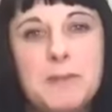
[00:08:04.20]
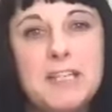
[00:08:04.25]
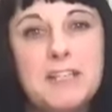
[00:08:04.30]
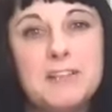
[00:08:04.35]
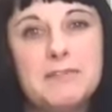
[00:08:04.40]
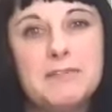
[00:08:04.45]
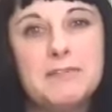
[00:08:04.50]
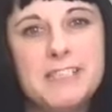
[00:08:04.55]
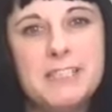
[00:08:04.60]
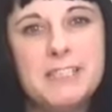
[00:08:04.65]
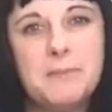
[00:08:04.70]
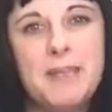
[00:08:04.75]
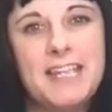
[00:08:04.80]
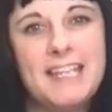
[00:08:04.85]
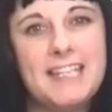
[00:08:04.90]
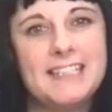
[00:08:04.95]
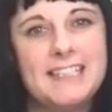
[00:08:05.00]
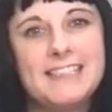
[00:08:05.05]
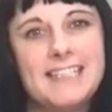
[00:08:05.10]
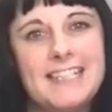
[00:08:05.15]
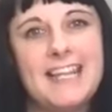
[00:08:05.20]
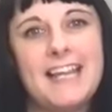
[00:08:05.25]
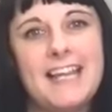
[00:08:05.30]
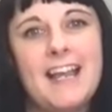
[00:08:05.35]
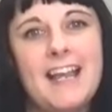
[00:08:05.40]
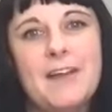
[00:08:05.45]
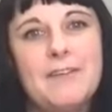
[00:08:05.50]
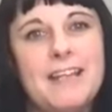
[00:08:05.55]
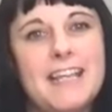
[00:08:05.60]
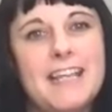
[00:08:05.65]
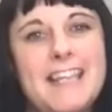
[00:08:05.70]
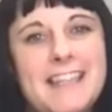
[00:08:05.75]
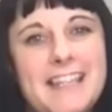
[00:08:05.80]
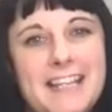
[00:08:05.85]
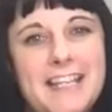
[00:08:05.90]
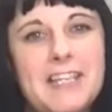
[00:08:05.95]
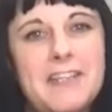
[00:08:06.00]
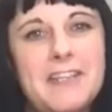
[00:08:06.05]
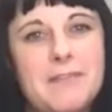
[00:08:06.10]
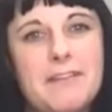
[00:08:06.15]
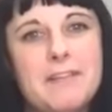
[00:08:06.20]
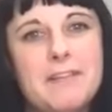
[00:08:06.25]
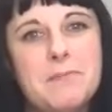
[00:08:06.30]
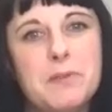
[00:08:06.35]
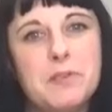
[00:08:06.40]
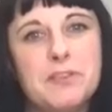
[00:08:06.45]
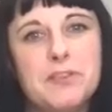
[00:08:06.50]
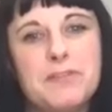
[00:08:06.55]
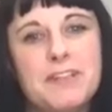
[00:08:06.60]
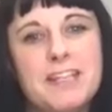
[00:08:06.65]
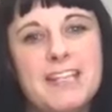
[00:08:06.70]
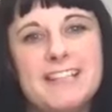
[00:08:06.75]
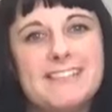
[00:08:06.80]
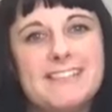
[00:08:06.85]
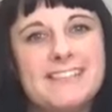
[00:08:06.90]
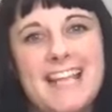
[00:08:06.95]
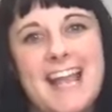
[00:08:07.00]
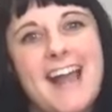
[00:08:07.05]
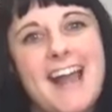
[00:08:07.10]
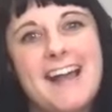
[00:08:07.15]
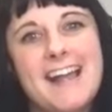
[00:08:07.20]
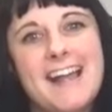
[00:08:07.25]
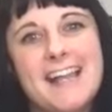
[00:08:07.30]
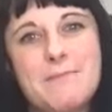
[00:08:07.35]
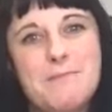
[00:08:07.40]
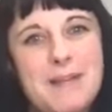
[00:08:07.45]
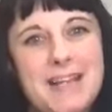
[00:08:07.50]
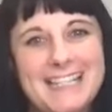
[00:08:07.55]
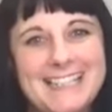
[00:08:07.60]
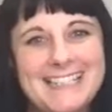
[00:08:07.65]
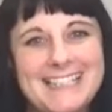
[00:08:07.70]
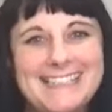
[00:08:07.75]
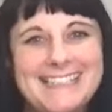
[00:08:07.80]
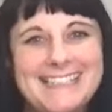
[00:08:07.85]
been lovely speaking to you, Howie. Thank you very much for your time.